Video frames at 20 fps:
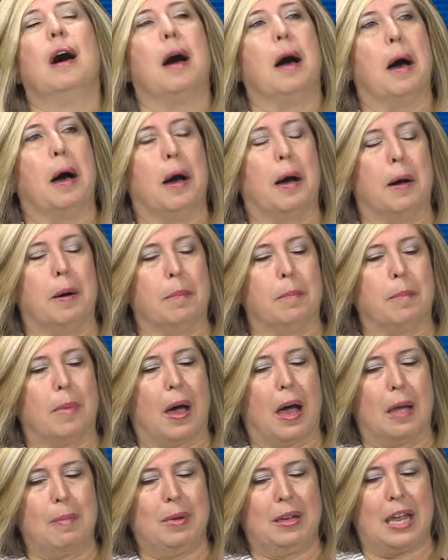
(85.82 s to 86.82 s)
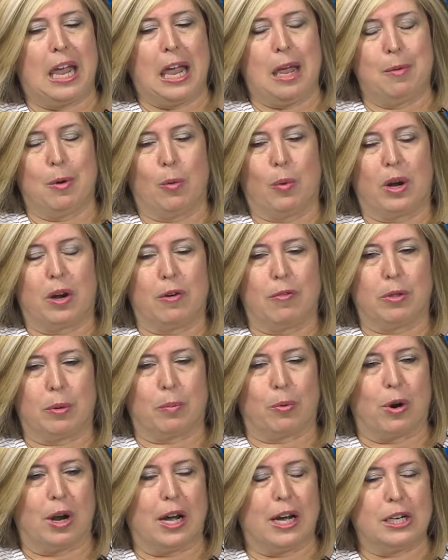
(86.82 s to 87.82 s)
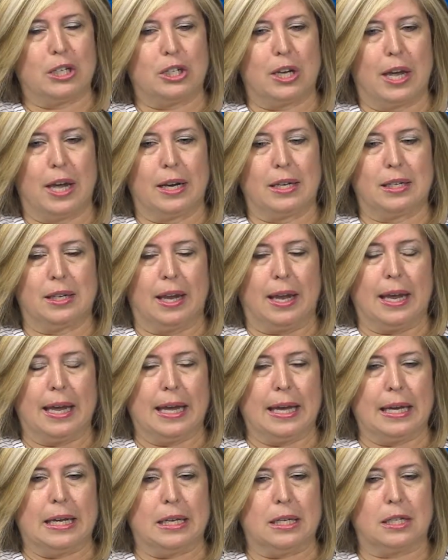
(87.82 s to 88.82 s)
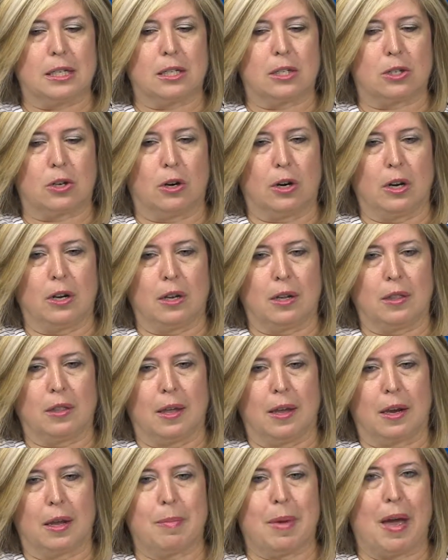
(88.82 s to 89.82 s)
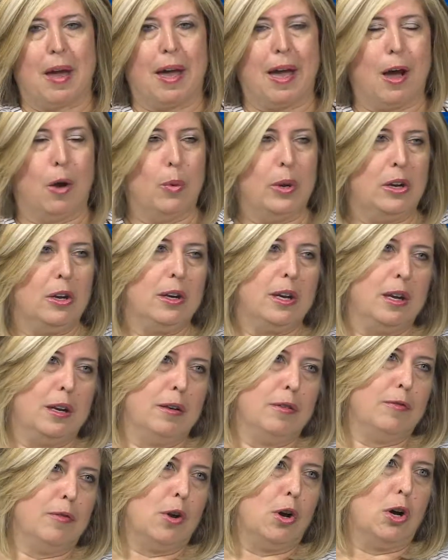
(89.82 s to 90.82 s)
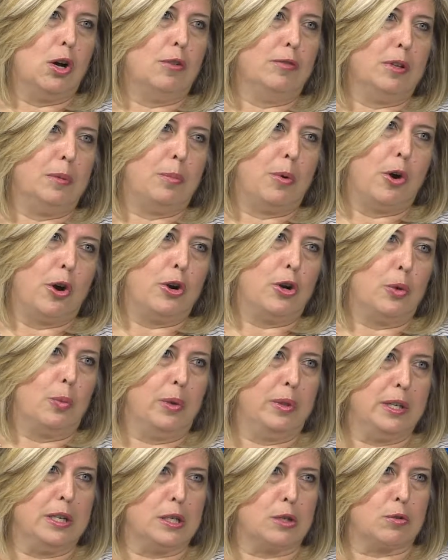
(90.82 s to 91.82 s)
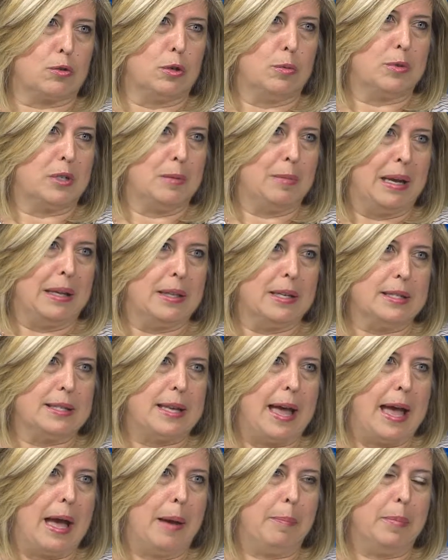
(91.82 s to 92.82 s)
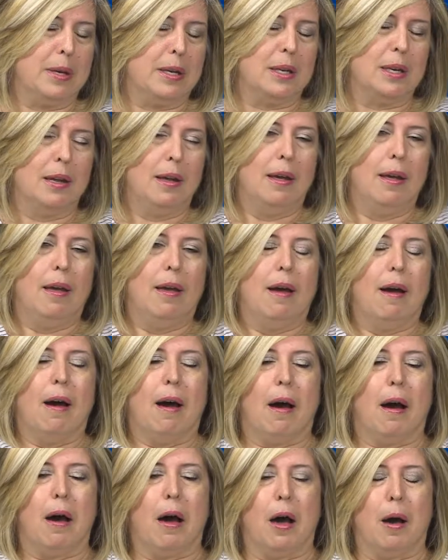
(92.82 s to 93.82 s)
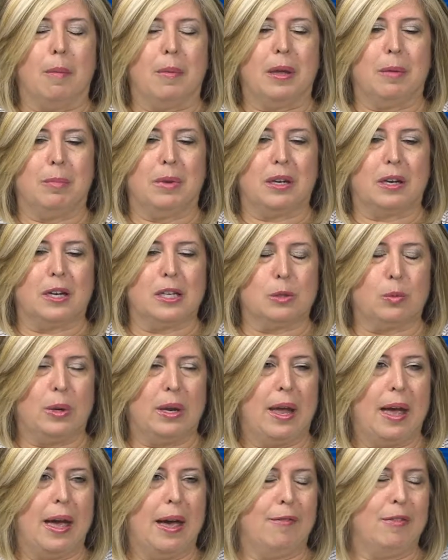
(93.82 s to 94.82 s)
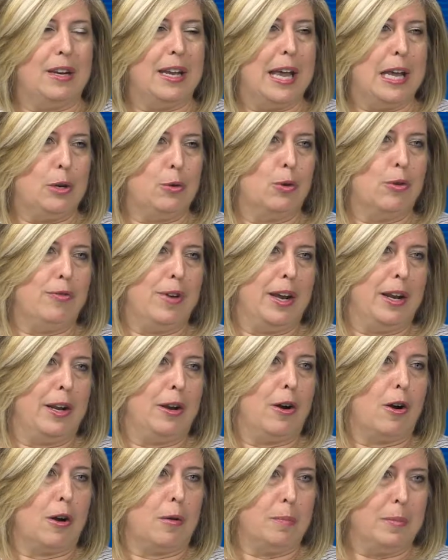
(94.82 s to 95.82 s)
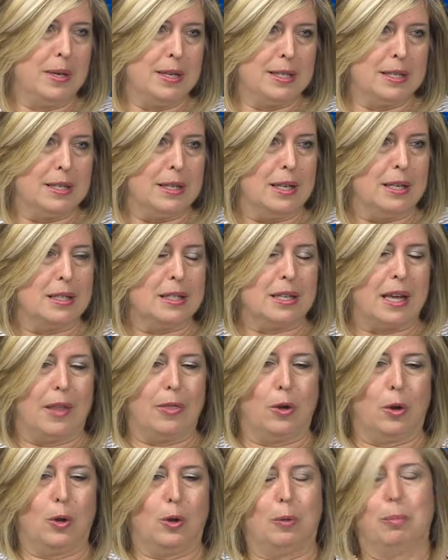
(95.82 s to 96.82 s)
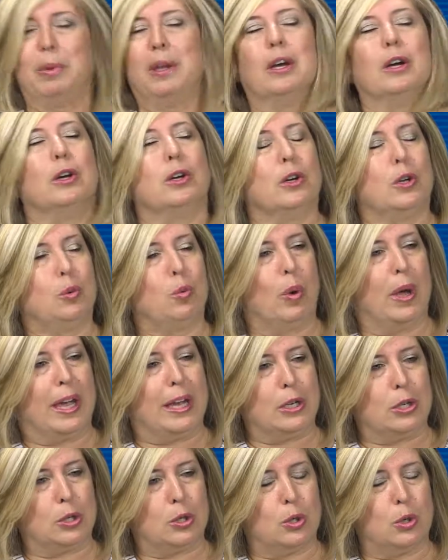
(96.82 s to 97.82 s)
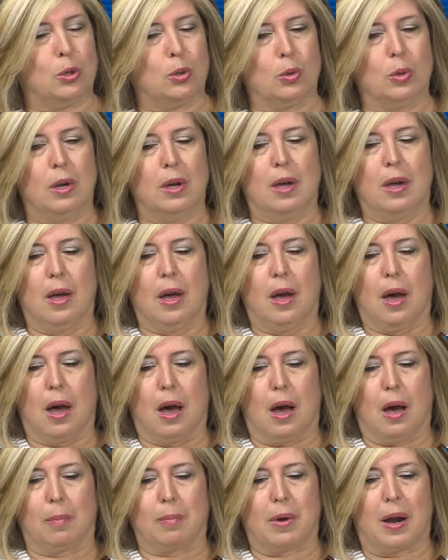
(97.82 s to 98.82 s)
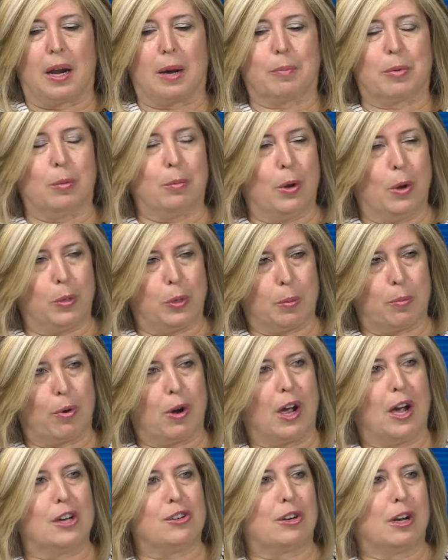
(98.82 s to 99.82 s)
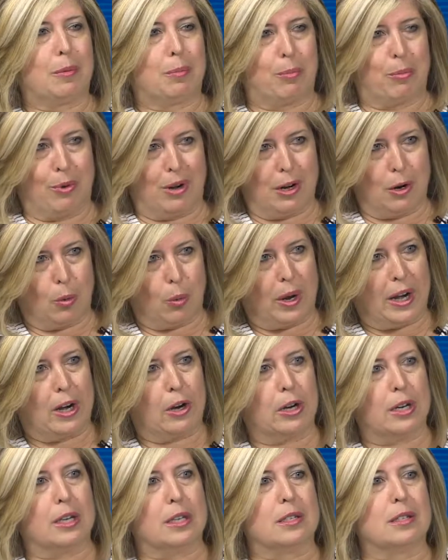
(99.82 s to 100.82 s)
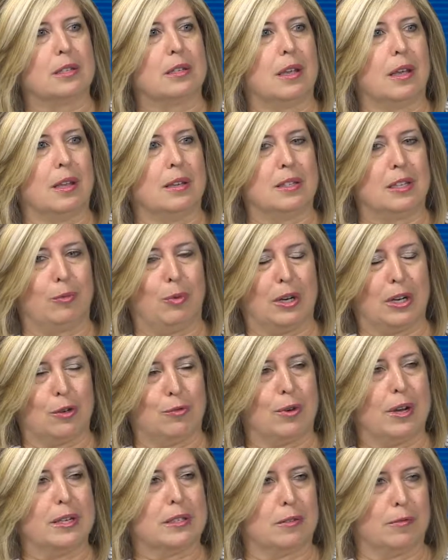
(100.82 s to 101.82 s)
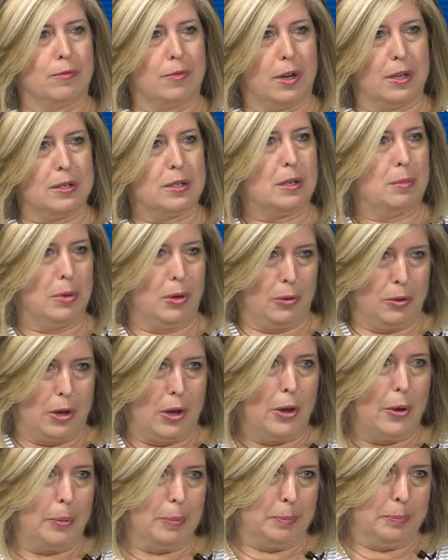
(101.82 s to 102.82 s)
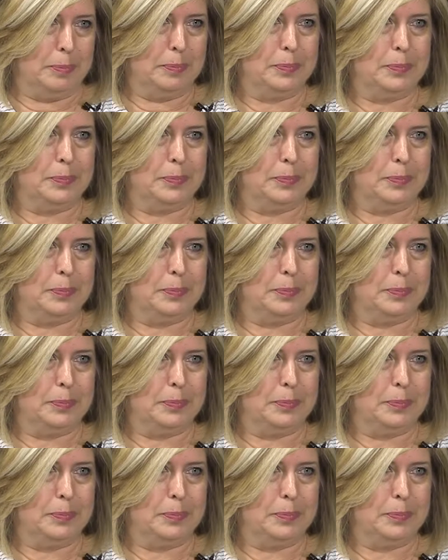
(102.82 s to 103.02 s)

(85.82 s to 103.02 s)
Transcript: I became aware of the project and started to think about how we could get involved and partner with these groups to make this happen. And because we have an annual event at our business, I thought it would be a good way to kind of promote the project, bring awareness, and see if we can raise some funds to build the home.